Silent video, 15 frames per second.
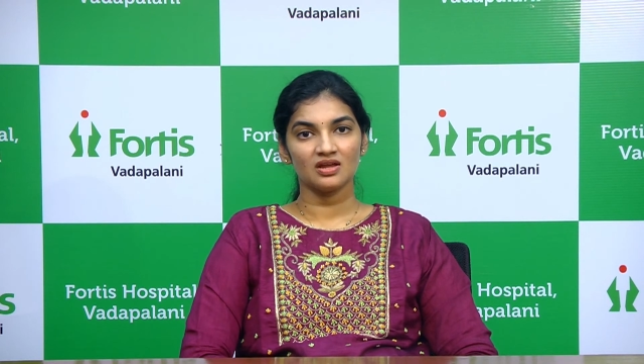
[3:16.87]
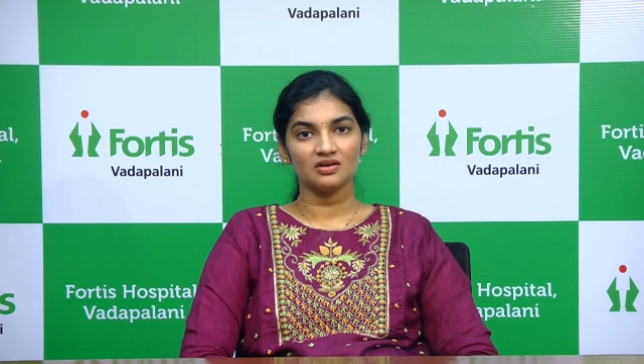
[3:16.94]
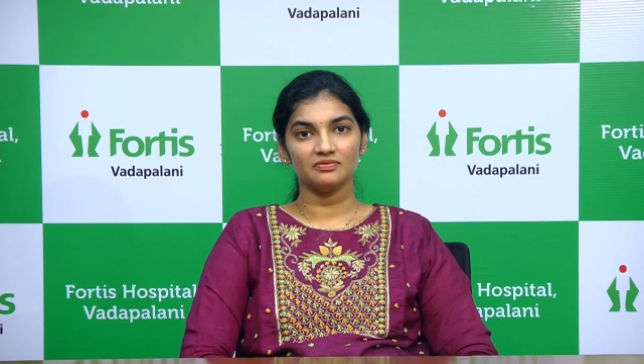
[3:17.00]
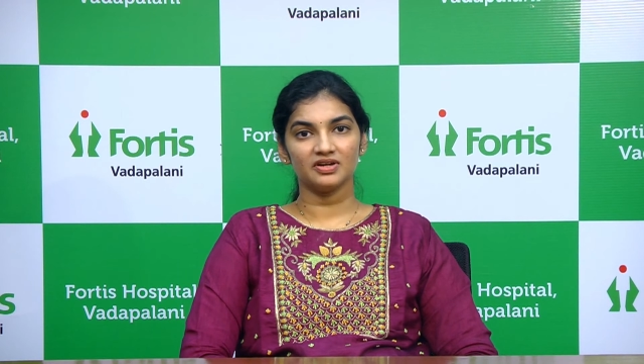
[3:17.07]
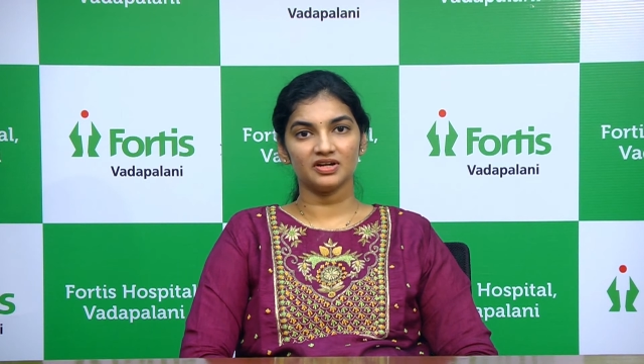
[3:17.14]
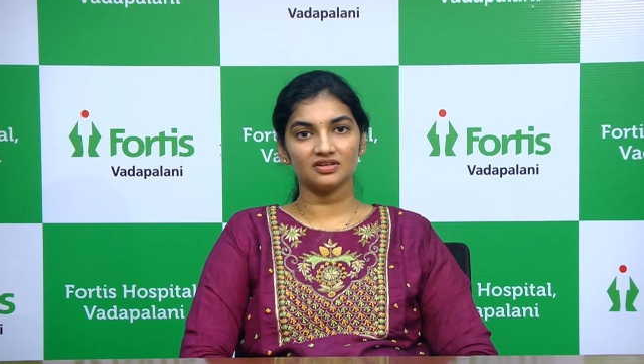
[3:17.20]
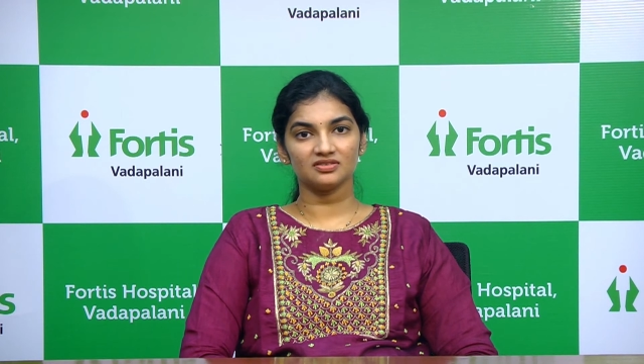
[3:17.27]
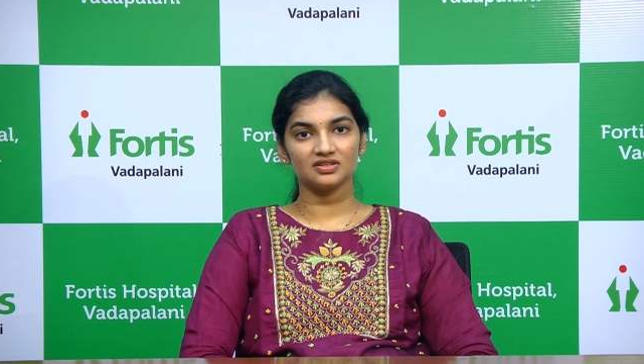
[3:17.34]

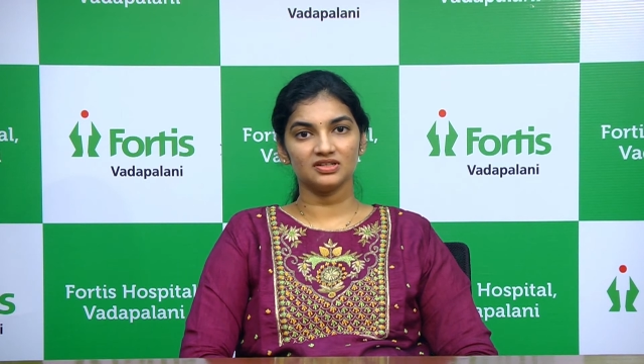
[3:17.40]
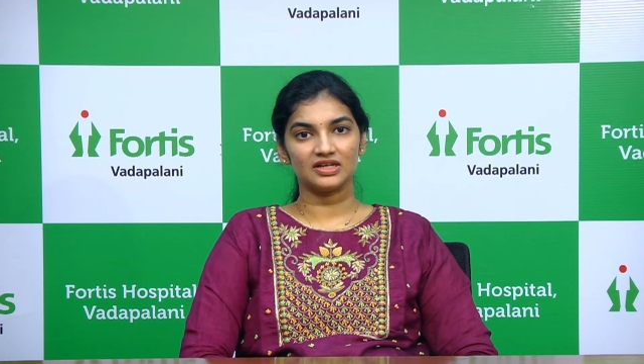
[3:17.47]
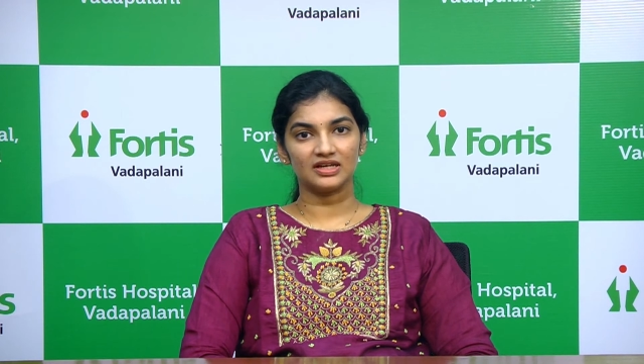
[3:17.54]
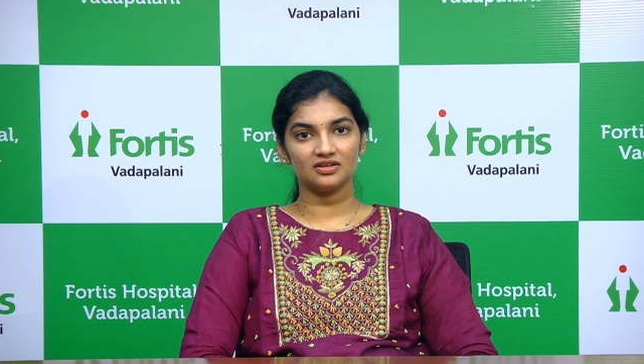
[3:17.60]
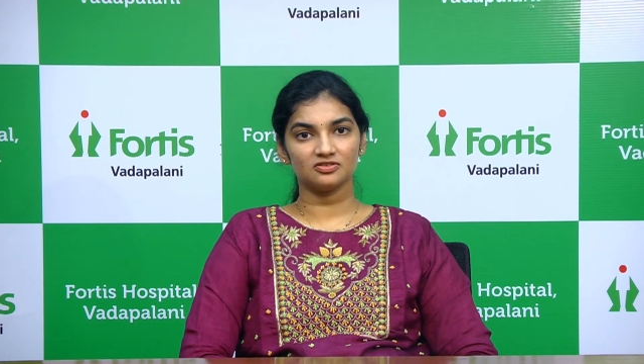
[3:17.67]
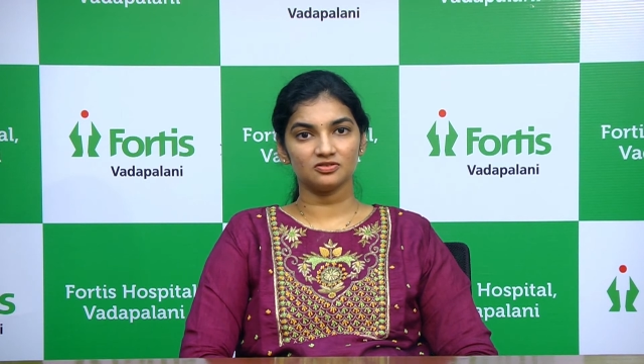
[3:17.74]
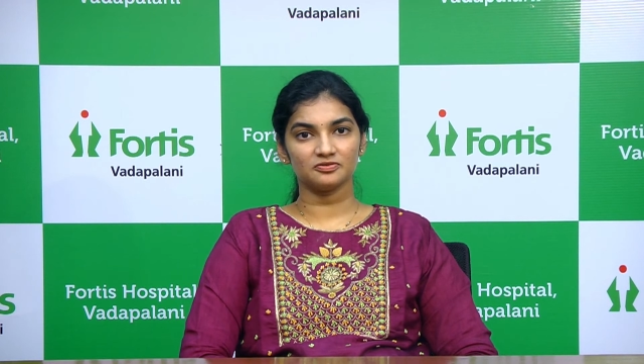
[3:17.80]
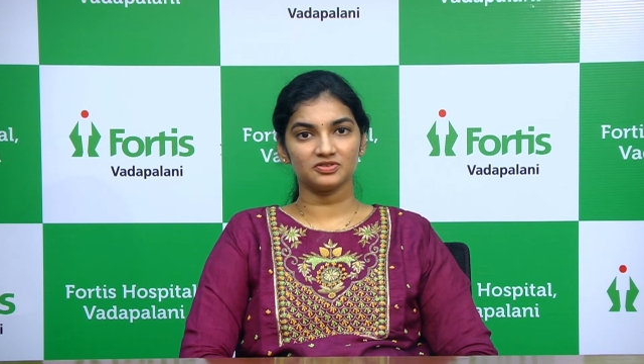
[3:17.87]
Whereas in
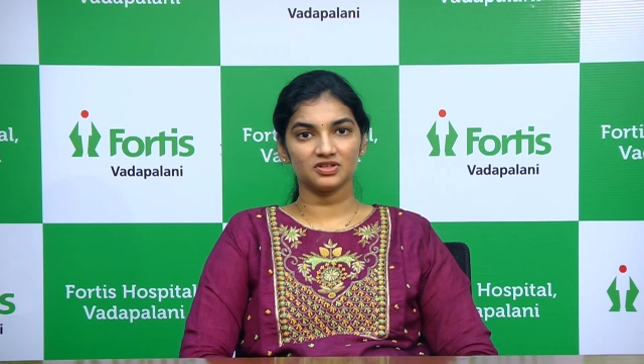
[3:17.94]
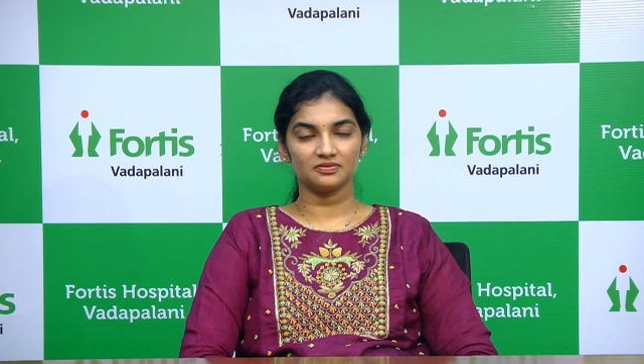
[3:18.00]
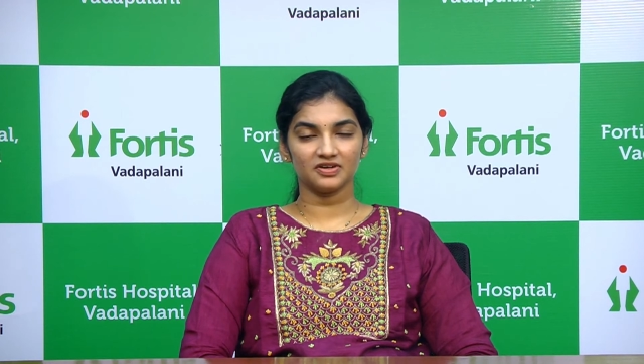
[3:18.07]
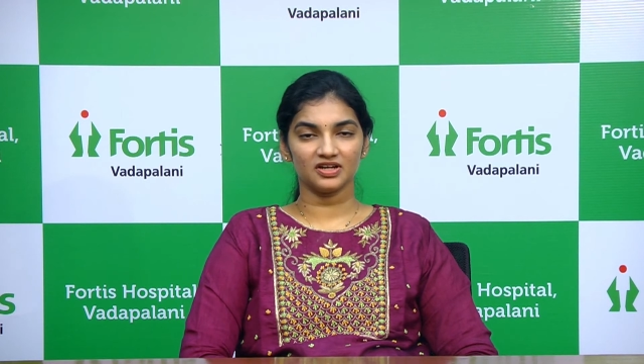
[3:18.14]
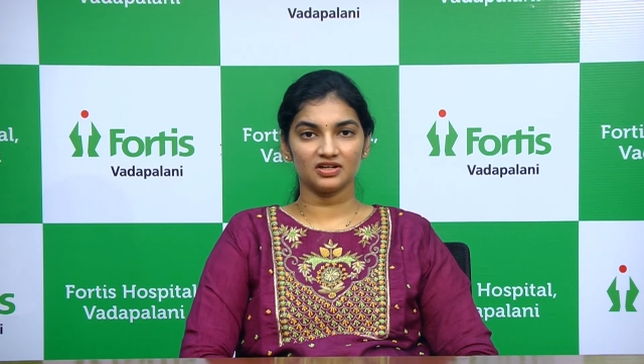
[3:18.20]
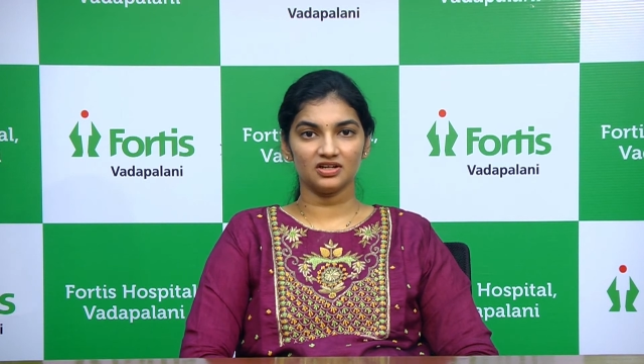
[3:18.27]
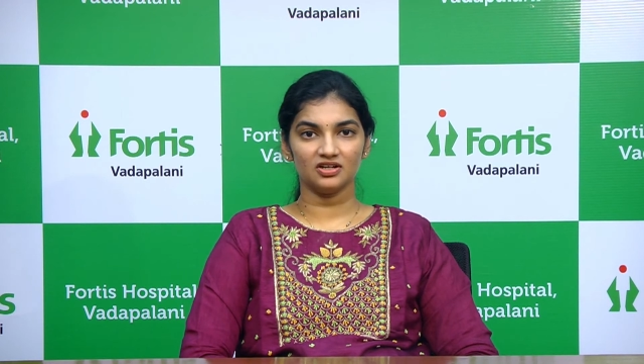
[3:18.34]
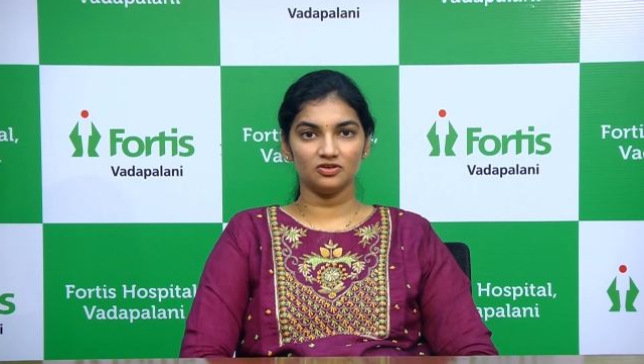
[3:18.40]
case of
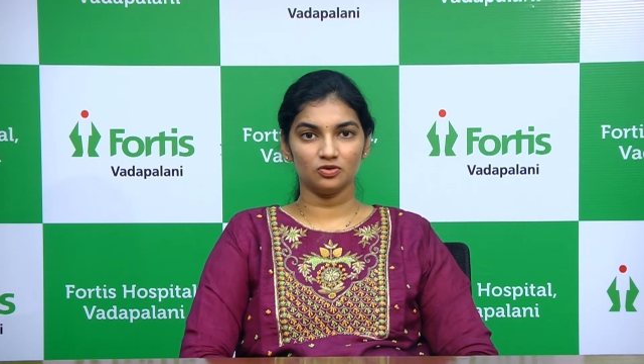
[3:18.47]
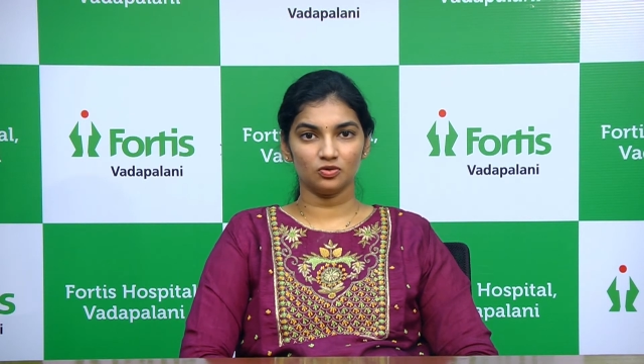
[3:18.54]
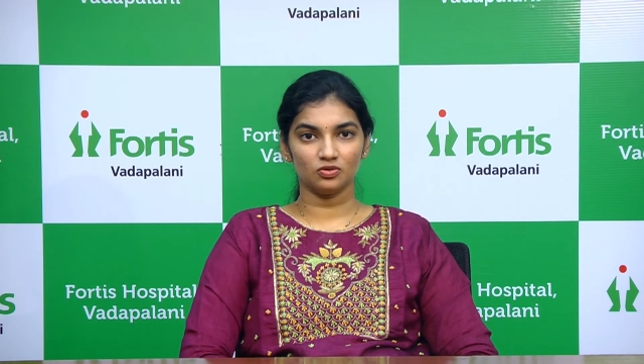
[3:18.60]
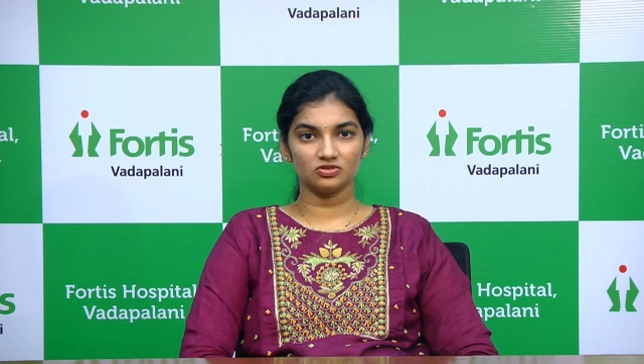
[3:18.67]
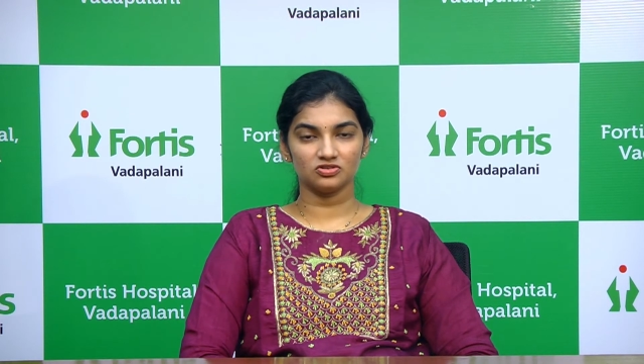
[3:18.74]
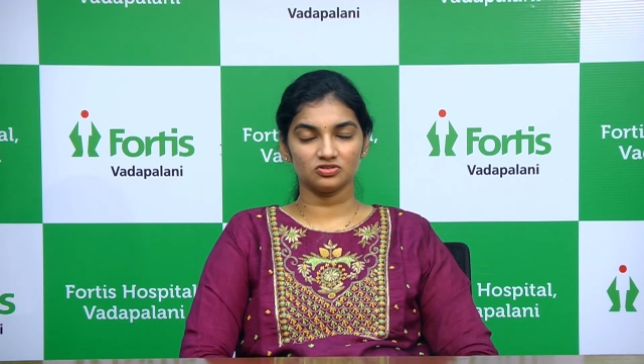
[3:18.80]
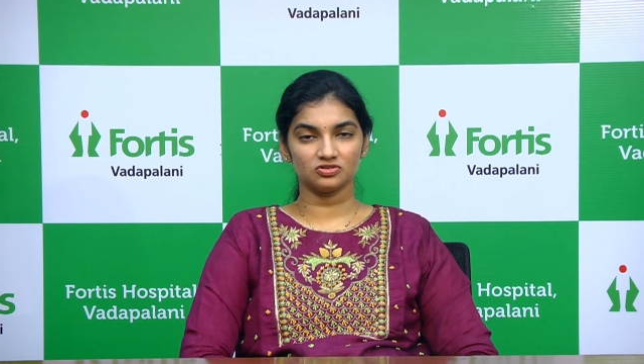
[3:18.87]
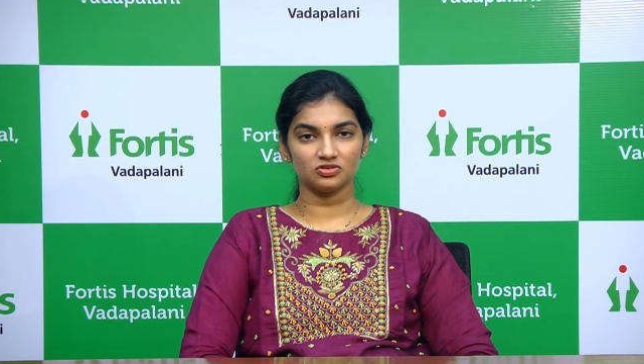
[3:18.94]
cervical
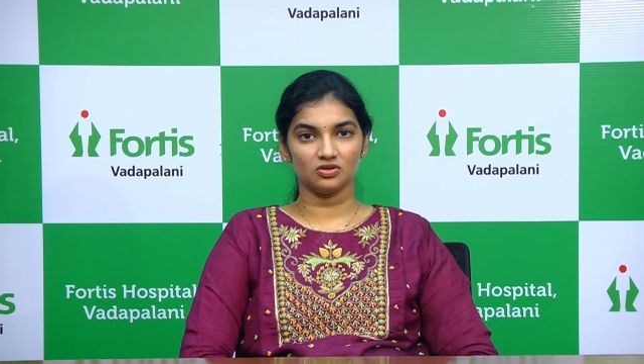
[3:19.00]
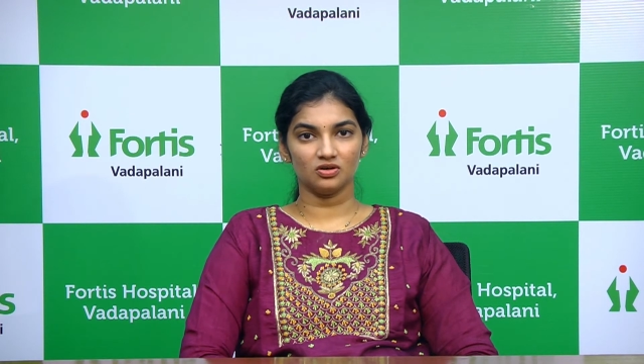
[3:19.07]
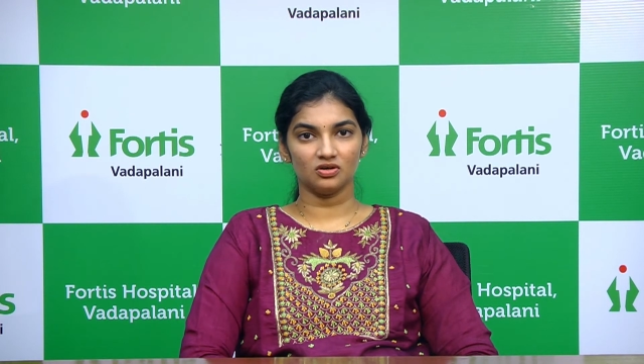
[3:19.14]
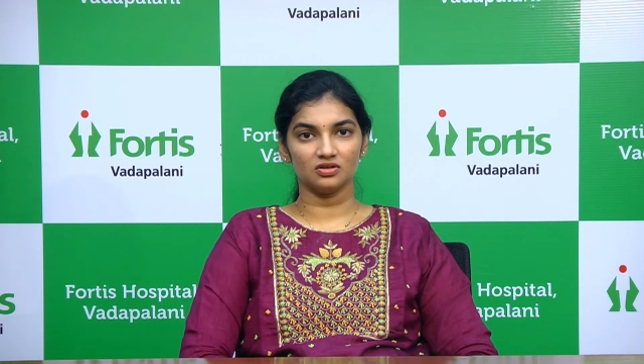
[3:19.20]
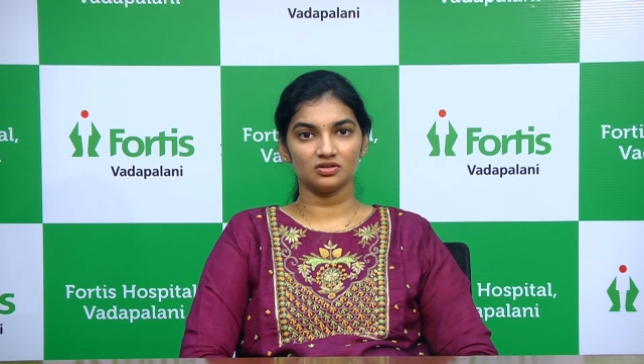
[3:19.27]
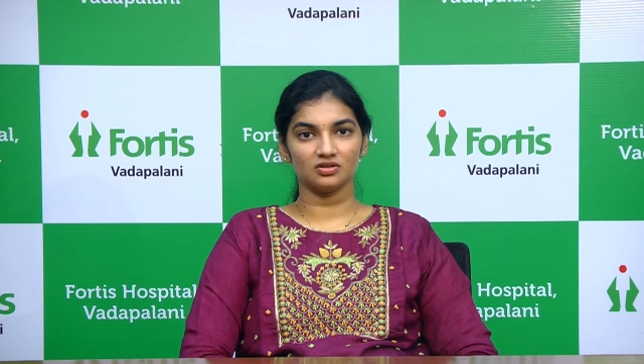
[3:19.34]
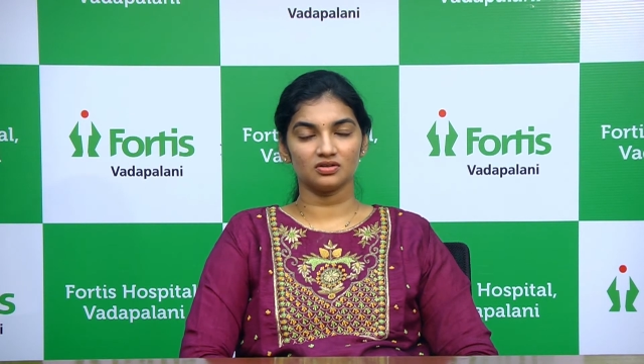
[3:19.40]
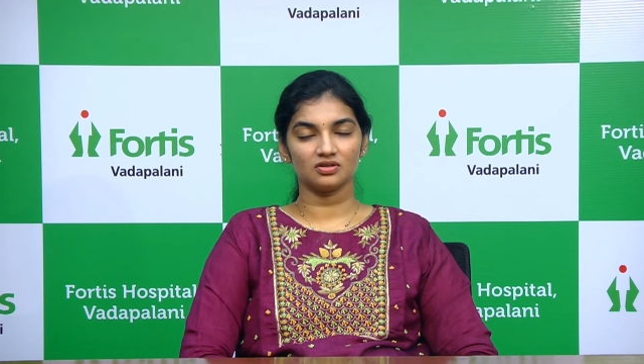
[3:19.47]
nodes or